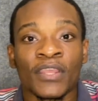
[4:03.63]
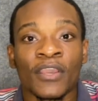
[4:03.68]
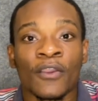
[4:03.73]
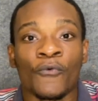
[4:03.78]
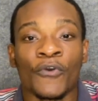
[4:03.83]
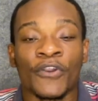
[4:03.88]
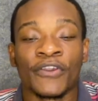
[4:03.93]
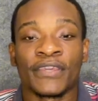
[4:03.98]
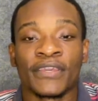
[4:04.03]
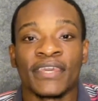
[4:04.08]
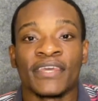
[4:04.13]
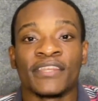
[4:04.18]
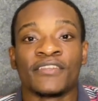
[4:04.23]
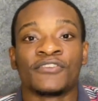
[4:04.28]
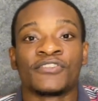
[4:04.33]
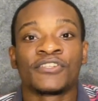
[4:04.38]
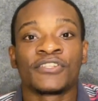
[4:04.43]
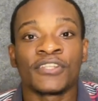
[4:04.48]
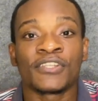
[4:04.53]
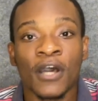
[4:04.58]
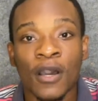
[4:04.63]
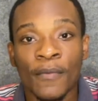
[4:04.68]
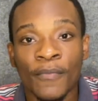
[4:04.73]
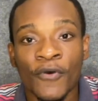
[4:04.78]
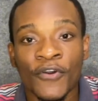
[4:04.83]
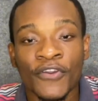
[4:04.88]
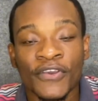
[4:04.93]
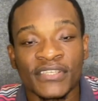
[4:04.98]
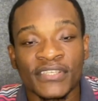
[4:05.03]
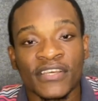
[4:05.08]
where you can stop
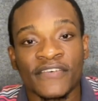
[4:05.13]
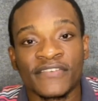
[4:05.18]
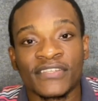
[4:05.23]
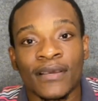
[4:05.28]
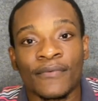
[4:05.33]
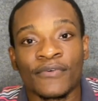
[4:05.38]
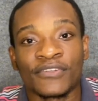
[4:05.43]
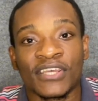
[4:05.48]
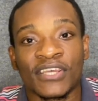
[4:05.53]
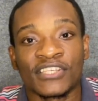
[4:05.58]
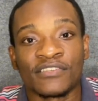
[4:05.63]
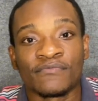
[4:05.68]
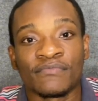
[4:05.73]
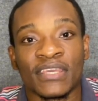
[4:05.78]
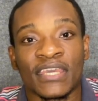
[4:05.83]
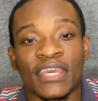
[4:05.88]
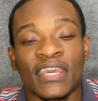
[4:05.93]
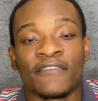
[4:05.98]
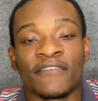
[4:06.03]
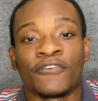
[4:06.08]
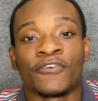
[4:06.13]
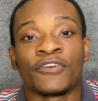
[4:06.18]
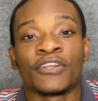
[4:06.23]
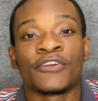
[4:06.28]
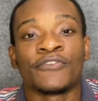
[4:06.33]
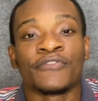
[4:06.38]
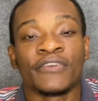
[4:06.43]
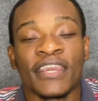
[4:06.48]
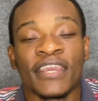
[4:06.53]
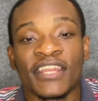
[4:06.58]
all your self-sabotaging behavior and
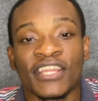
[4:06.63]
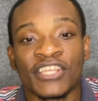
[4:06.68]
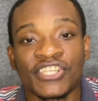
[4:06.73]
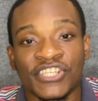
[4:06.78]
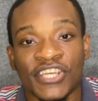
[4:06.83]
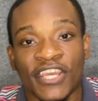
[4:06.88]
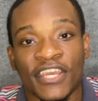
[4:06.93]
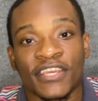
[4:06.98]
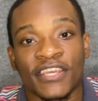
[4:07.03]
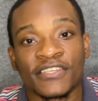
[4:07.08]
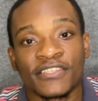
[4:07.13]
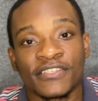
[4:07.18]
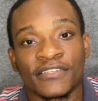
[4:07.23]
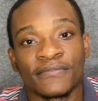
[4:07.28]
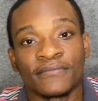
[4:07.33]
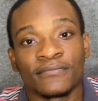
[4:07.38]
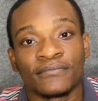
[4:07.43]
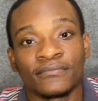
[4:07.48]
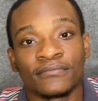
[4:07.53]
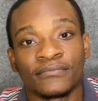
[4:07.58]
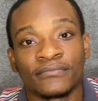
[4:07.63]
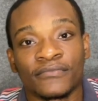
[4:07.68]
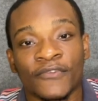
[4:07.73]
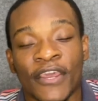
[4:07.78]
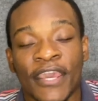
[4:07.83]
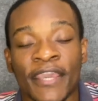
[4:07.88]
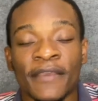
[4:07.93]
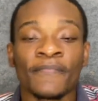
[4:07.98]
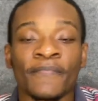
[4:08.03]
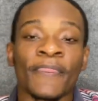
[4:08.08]
create a change,
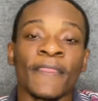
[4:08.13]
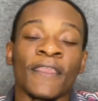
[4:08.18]
right?